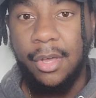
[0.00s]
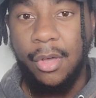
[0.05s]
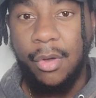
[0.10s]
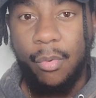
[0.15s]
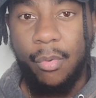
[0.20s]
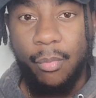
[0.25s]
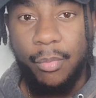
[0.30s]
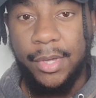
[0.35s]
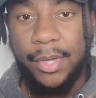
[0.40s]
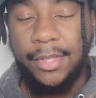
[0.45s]

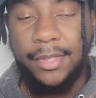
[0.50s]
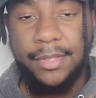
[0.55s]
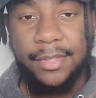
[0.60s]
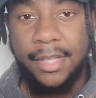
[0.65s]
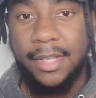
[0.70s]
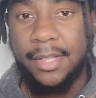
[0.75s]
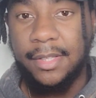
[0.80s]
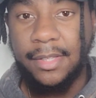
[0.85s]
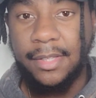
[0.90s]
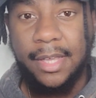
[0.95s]
We
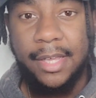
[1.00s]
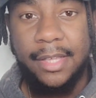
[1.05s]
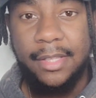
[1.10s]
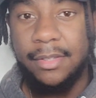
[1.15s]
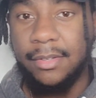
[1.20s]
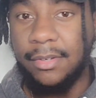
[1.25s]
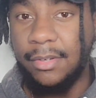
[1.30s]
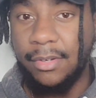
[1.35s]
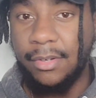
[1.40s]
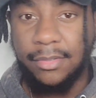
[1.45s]
think that,
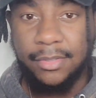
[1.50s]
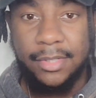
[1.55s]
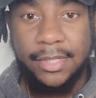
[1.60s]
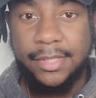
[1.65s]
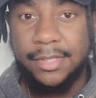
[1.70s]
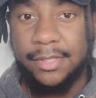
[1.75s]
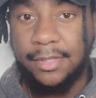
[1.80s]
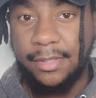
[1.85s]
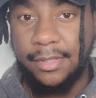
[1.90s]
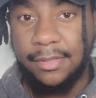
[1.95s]

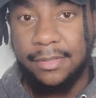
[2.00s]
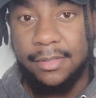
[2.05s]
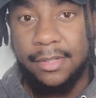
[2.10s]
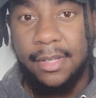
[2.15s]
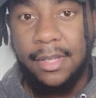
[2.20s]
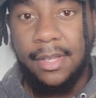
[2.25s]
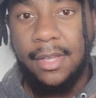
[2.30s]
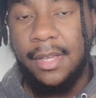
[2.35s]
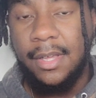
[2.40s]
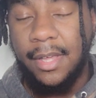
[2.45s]
listen,
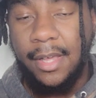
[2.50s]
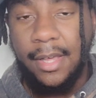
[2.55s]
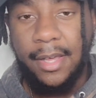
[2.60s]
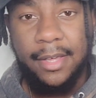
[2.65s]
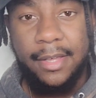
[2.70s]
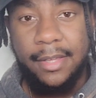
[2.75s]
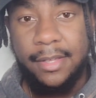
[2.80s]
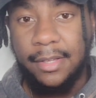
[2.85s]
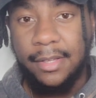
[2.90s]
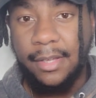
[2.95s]

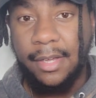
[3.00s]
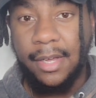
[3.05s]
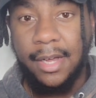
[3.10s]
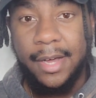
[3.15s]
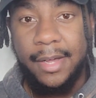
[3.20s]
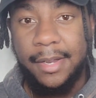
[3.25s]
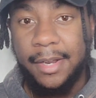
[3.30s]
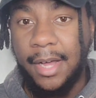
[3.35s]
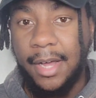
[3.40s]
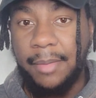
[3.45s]
hey,
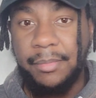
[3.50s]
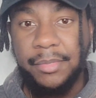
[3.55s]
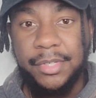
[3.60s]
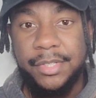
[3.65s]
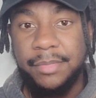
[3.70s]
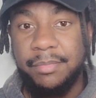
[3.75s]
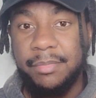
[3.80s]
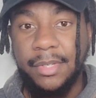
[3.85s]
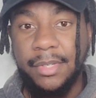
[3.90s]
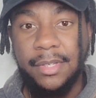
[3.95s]
I'm
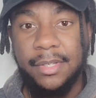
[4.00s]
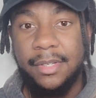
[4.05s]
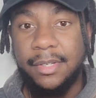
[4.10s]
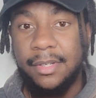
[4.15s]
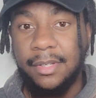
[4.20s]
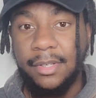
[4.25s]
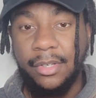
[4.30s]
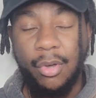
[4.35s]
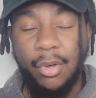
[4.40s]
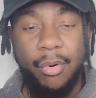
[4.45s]
just
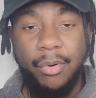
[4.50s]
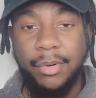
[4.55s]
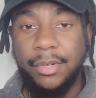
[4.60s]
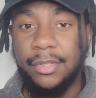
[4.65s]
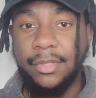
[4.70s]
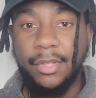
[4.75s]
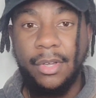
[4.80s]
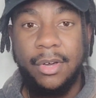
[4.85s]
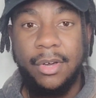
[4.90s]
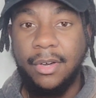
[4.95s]
been going
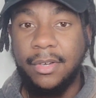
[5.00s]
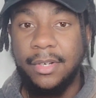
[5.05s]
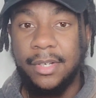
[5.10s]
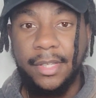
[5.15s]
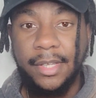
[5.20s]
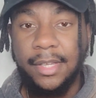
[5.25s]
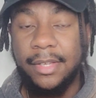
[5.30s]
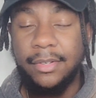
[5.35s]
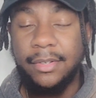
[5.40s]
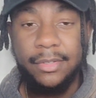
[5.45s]
along to
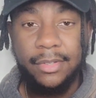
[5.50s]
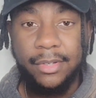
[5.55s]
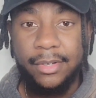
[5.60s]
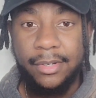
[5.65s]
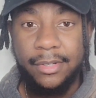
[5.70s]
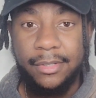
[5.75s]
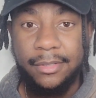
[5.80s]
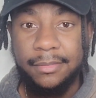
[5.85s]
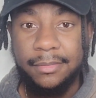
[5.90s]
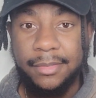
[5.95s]
get
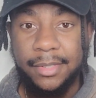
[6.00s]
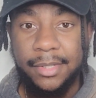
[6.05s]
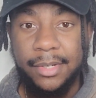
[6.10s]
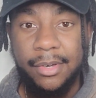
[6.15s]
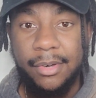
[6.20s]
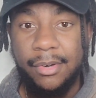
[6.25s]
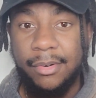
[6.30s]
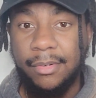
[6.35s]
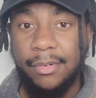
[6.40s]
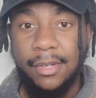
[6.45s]
along,
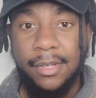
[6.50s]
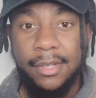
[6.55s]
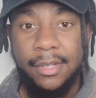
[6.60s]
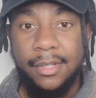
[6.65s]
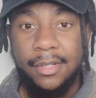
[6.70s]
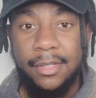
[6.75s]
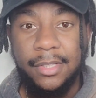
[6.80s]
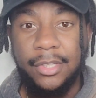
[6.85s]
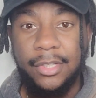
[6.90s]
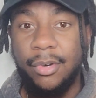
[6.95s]

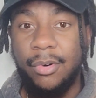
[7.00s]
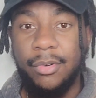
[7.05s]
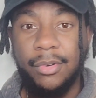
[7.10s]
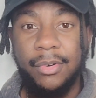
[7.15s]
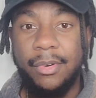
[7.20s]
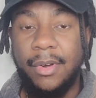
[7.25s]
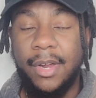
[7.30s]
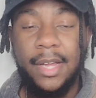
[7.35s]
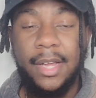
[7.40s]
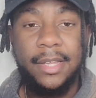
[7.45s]
The
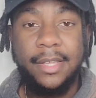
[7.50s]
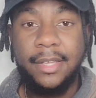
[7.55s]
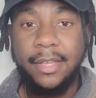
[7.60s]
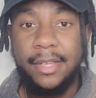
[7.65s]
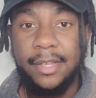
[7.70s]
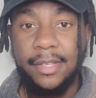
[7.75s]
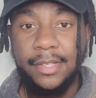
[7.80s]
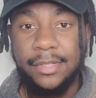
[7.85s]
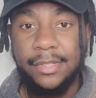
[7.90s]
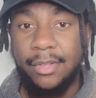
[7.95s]
older I
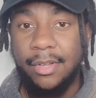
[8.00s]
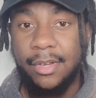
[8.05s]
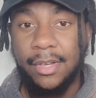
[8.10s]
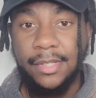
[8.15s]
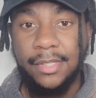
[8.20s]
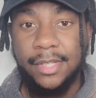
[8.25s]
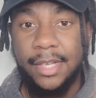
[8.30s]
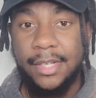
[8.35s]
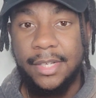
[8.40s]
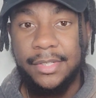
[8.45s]
get, as long
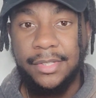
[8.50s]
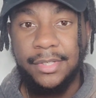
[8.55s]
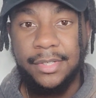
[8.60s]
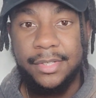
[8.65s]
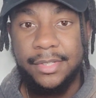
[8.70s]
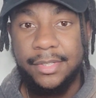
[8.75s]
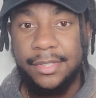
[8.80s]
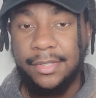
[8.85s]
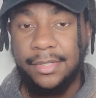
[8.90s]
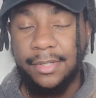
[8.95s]
as I
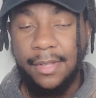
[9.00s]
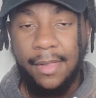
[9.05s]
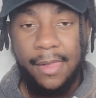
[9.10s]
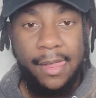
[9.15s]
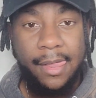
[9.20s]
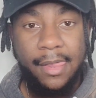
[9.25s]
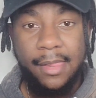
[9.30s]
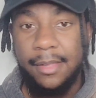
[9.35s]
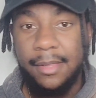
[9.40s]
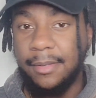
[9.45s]
just
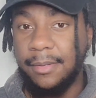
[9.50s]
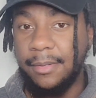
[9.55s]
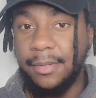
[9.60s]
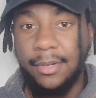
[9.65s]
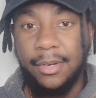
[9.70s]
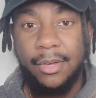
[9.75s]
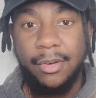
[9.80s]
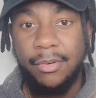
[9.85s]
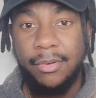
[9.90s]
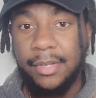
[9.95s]

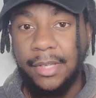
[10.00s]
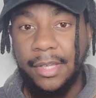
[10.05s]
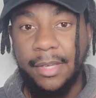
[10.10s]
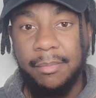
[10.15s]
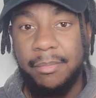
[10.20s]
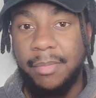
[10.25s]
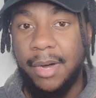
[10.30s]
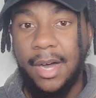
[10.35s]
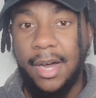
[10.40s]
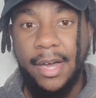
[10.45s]

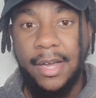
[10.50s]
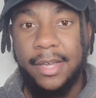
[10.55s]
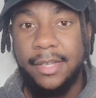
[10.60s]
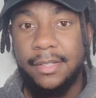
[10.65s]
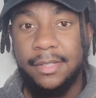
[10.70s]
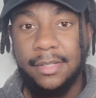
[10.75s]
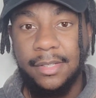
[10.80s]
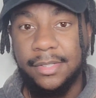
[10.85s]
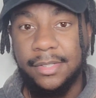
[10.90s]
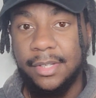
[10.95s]
get by,
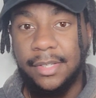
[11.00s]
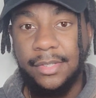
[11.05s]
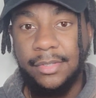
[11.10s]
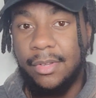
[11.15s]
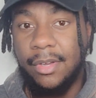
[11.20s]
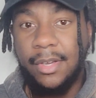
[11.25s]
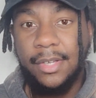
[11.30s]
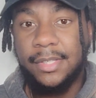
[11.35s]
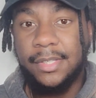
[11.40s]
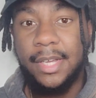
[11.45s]
as
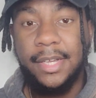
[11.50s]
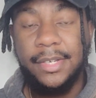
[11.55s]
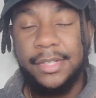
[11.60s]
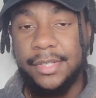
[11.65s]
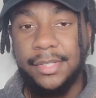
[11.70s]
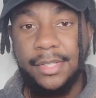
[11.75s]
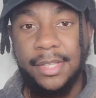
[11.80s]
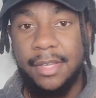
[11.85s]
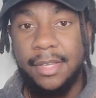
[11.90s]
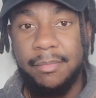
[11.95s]
long as I
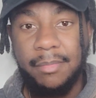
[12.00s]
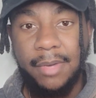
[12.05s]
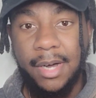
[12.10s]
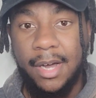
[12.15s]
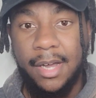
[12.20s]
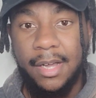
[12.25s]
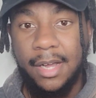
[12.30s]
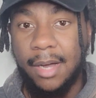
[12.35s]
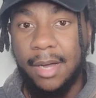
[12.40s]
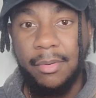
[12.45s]
just get
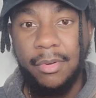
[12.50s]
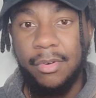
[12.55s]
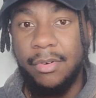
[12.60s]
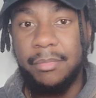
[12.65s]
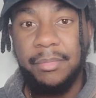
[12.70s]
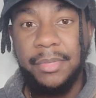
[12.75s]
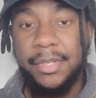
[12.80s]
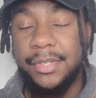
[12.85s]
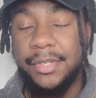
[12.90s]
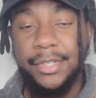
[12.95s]
by, I'm going
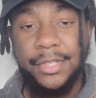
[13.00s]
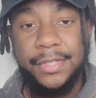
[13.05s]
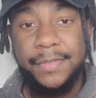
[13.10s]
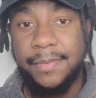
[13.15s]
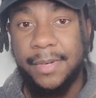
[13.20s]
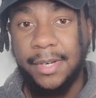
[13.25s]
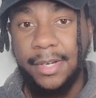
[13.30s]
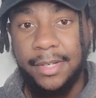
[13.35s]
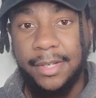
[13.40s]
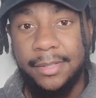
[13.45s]
to be just
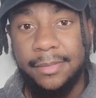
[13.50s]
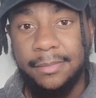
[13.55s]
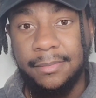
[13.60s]
fine.